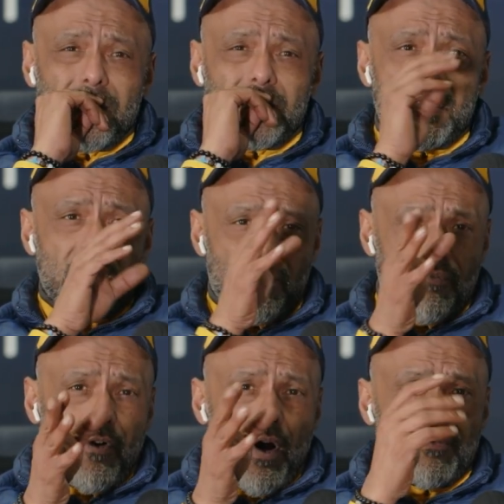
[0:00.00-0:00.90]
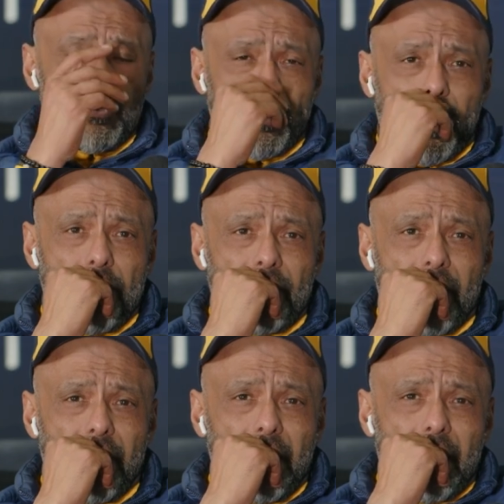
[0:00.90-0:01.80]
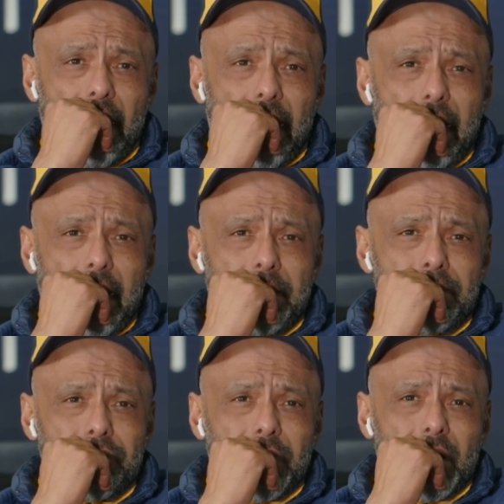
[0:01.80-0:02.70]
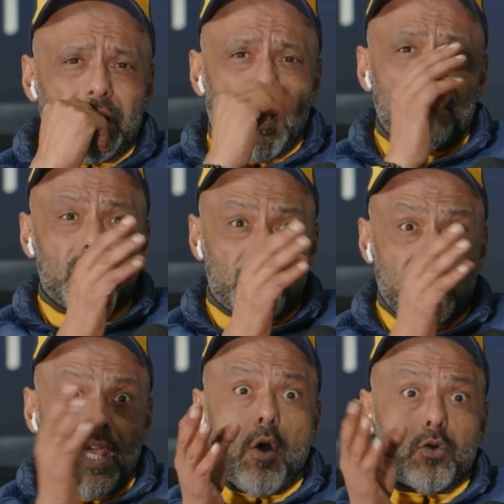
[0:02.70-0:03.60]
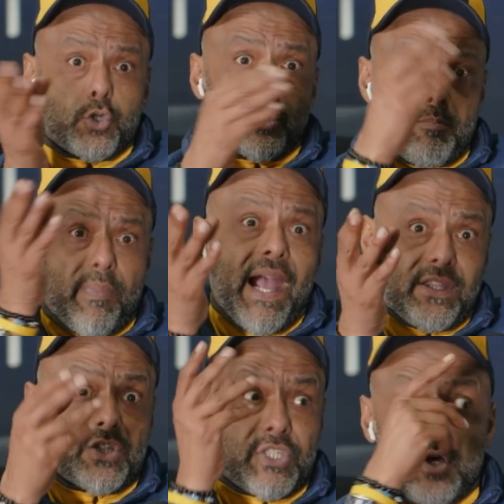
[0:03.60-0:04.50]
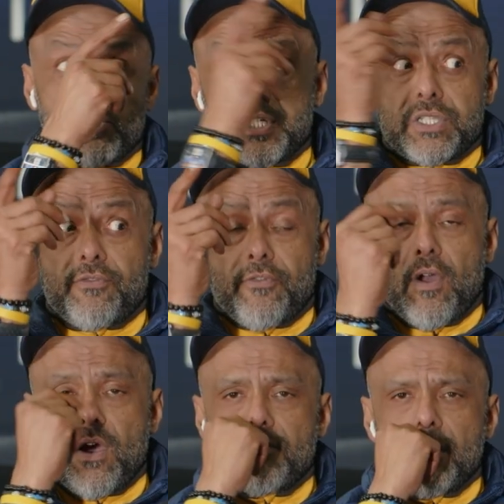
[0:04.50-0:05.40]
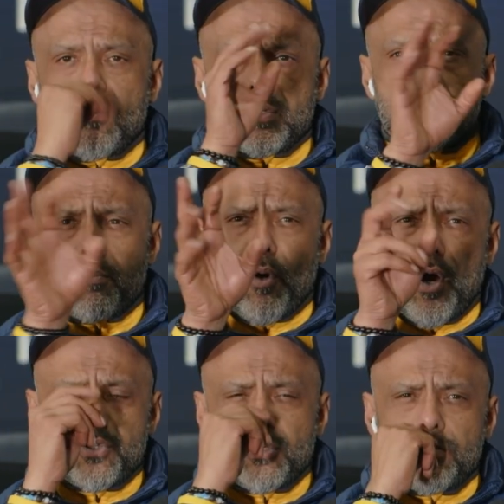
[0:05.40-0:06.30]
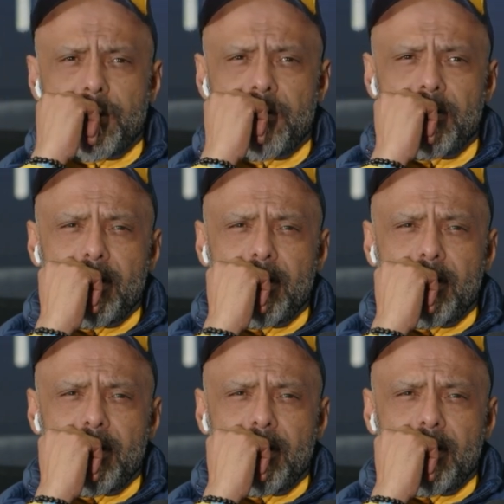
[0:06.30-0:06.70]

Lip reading: Then the M5 took over. Then the CL took it back, the CL65, which was a bi-turbo.